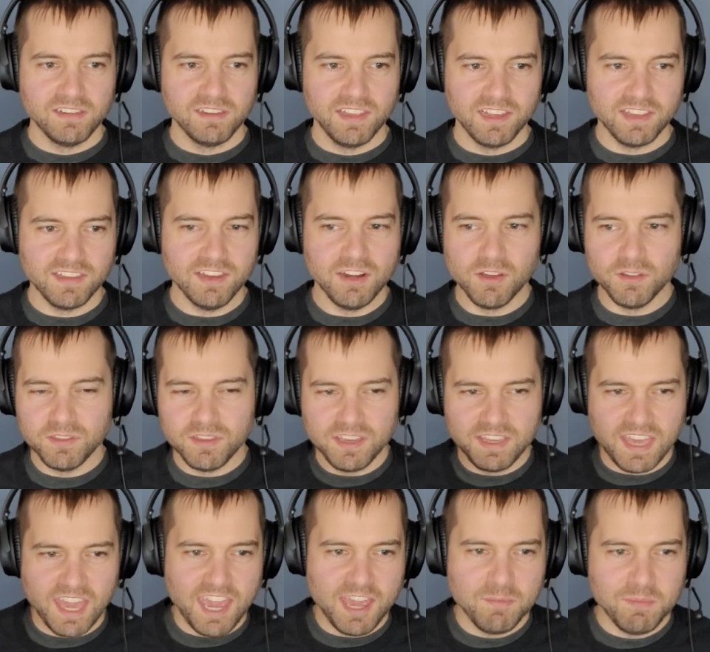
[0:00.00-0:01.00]
like, you know, the
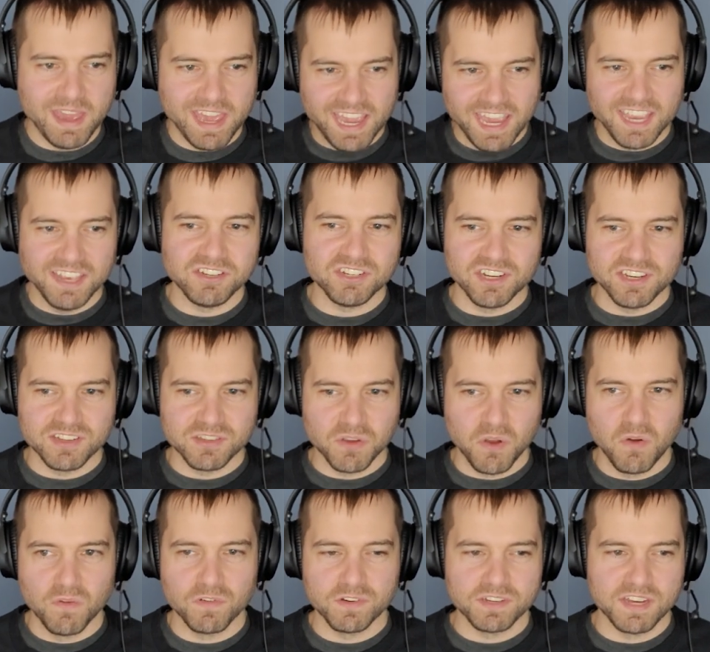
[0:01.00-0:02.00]
game ages
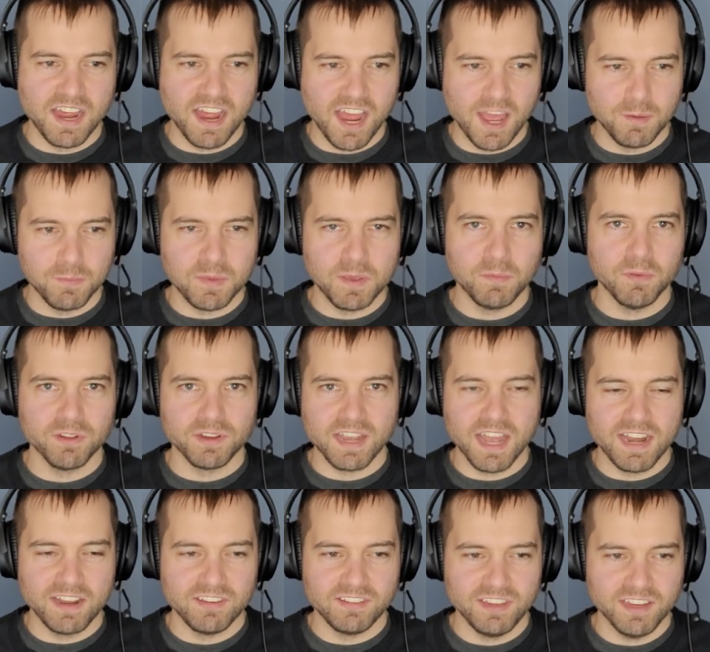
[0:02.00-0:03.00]
over time. People are
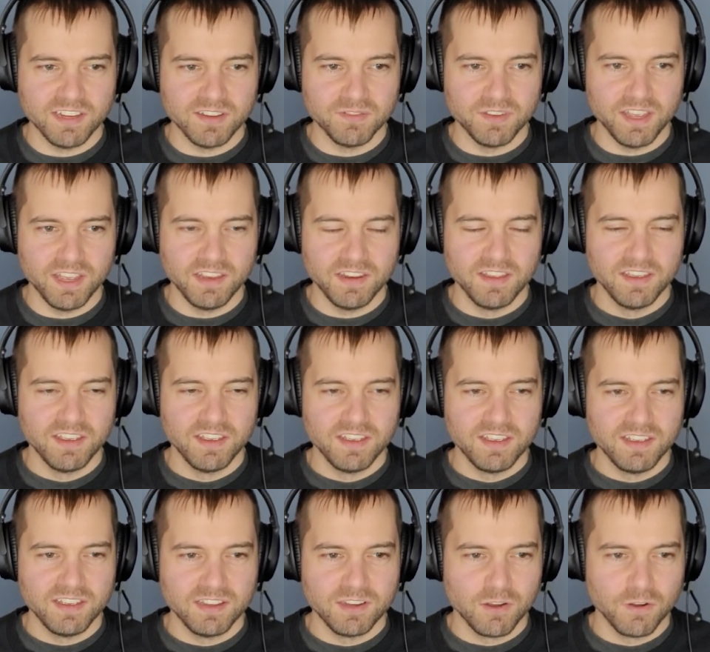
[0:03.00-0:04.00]
kind of sick of it.
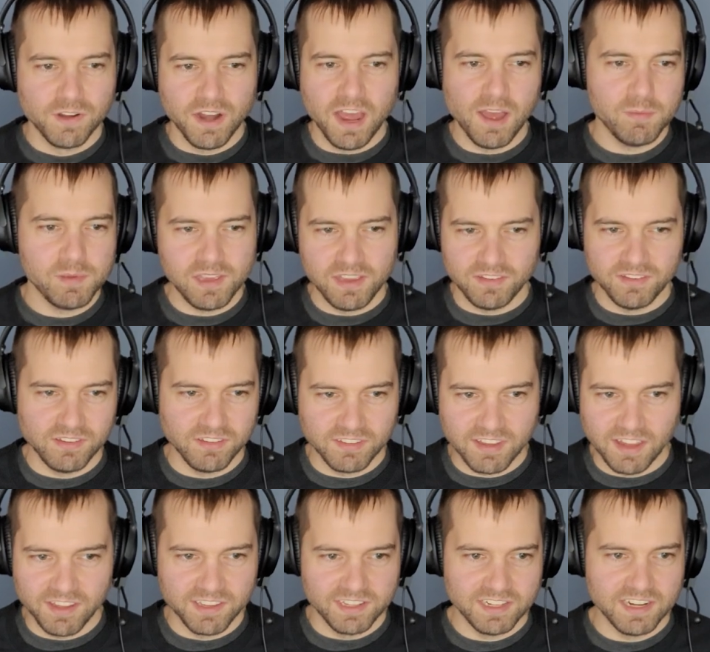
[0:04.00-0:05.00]
Konami isn't
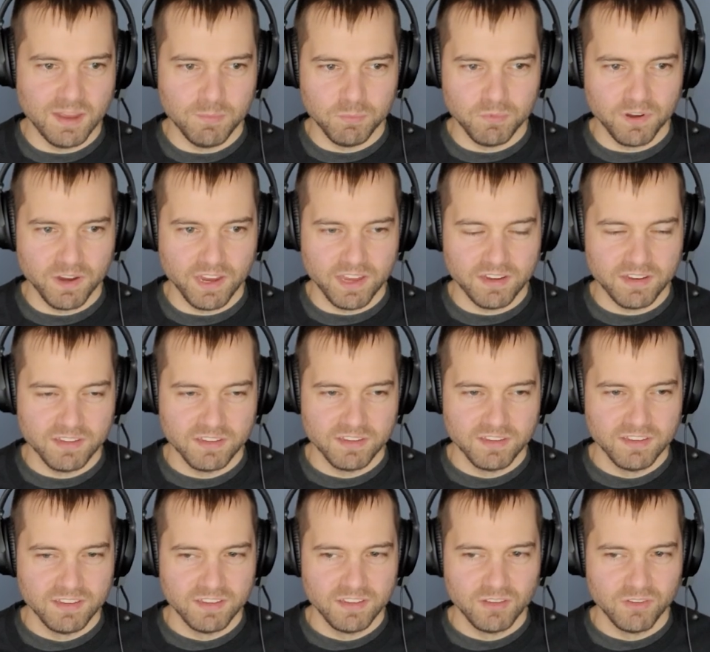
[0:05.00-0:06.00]
selling an upgrade.
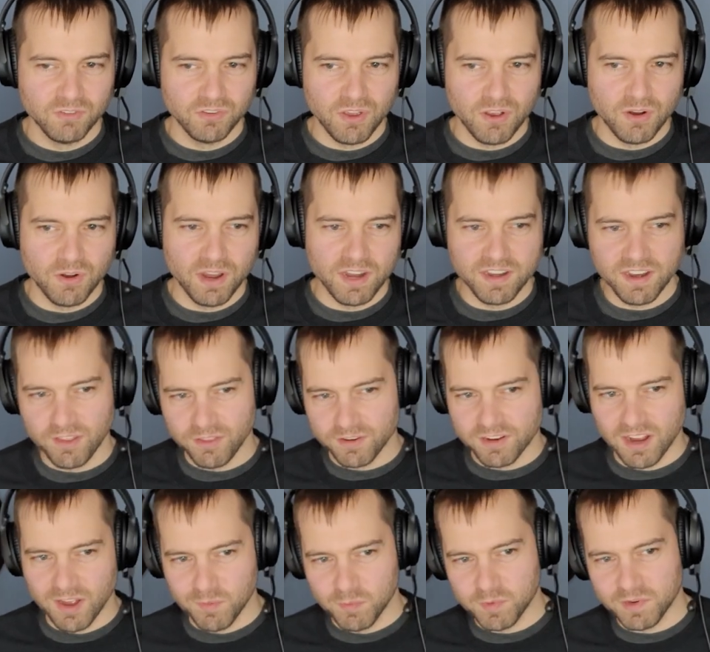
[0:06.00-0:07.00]
So another
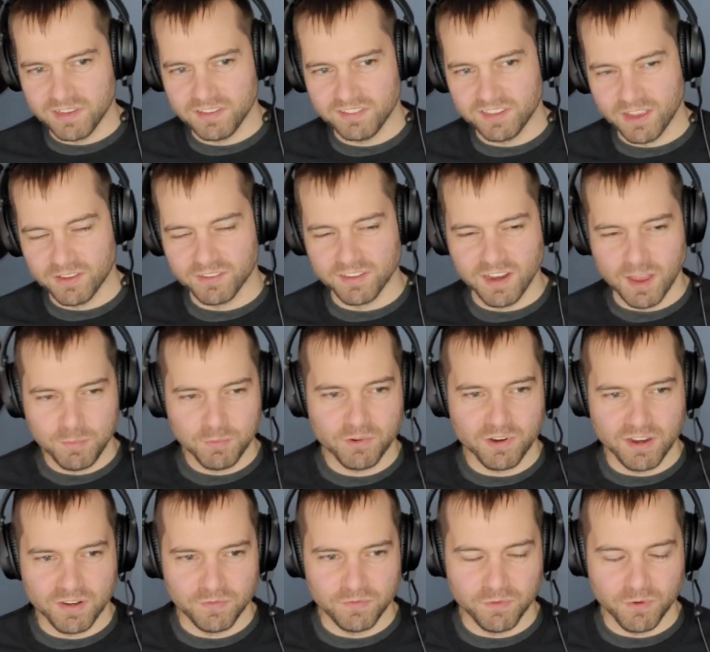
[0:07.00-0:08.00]
company sells an
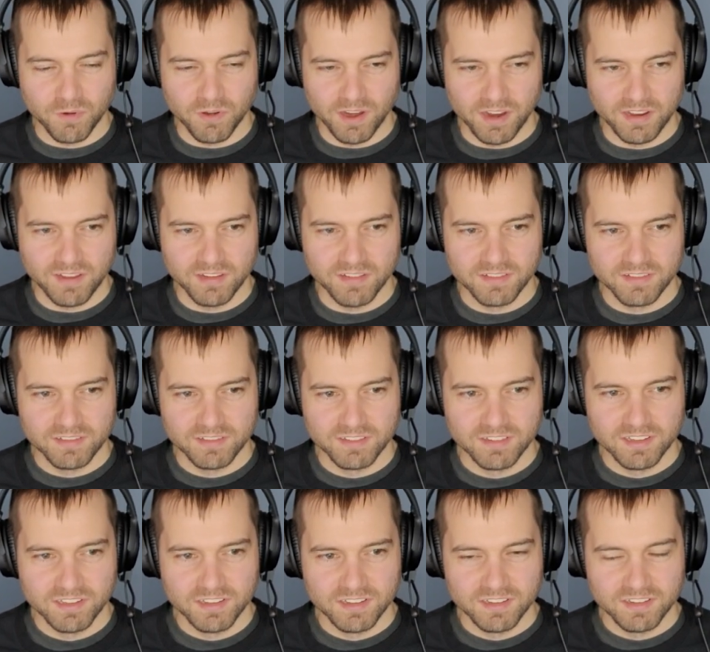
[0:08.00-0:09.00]
upgrade for it.
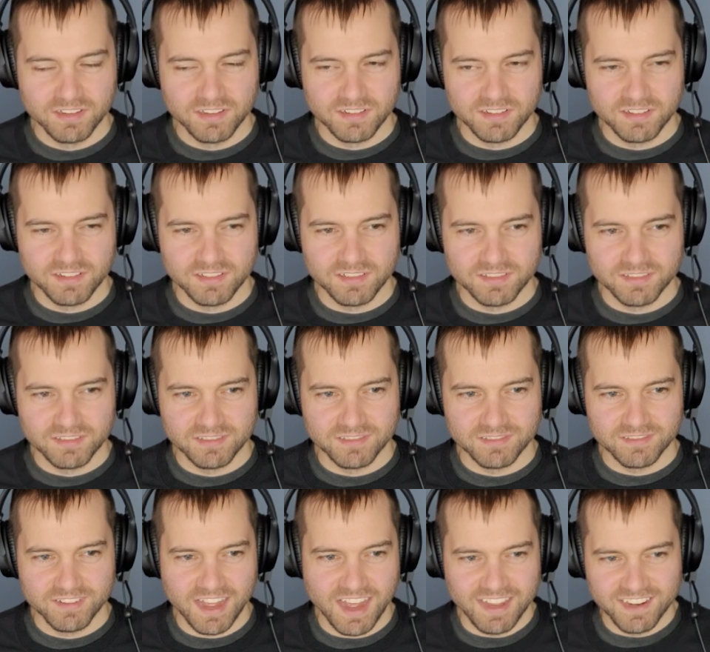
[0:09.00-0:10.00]

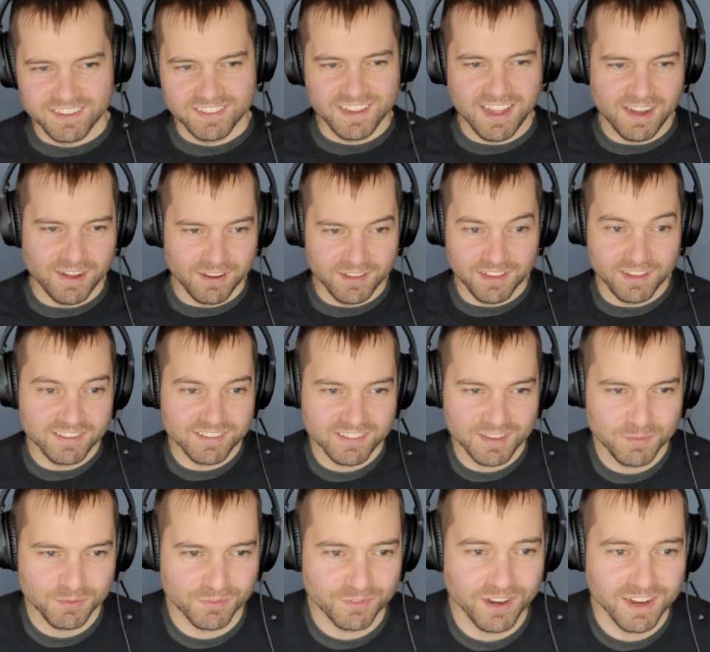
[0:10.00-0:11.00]
I, I don't know. That
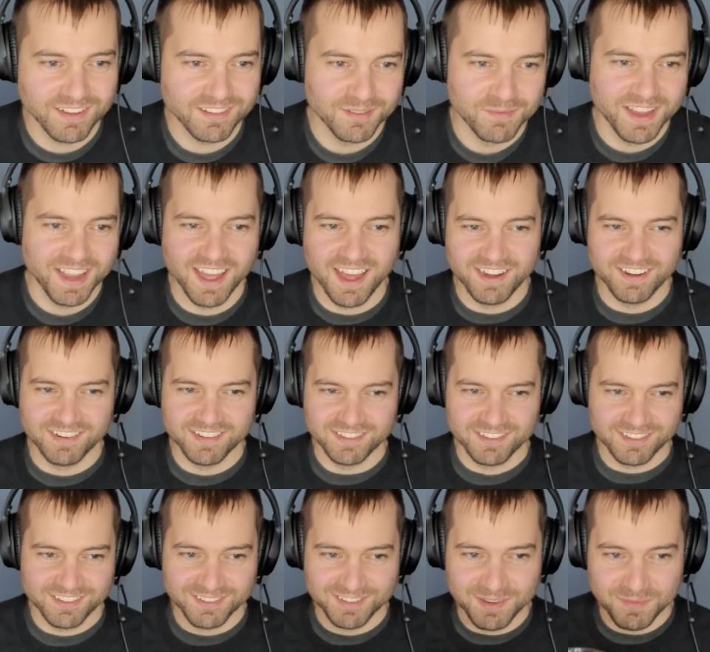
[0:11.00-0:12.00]
seems great to me. I don't know. It
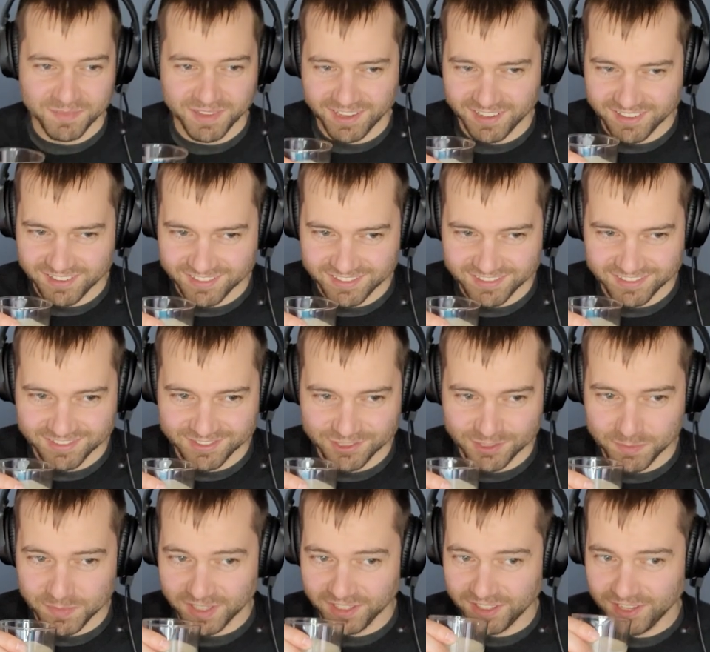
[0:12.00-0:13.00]
doesn't seem like it
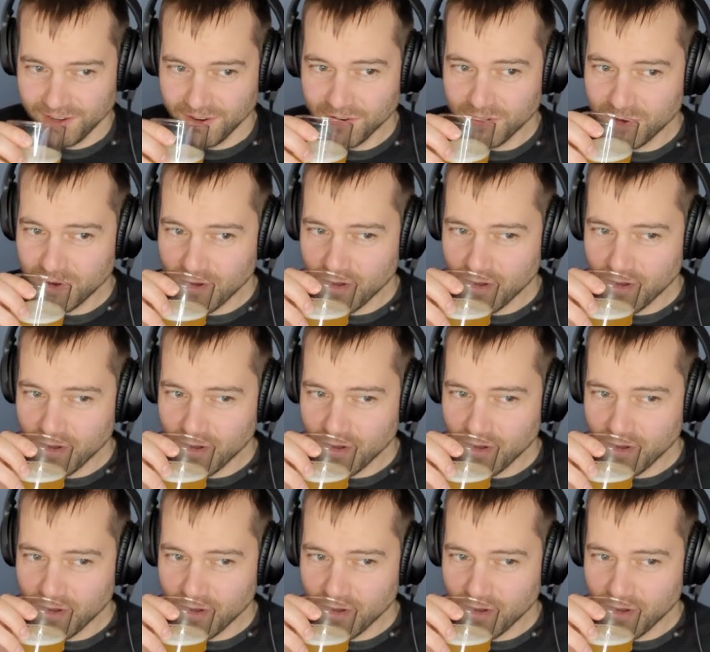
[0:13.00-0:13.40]
should be illegal.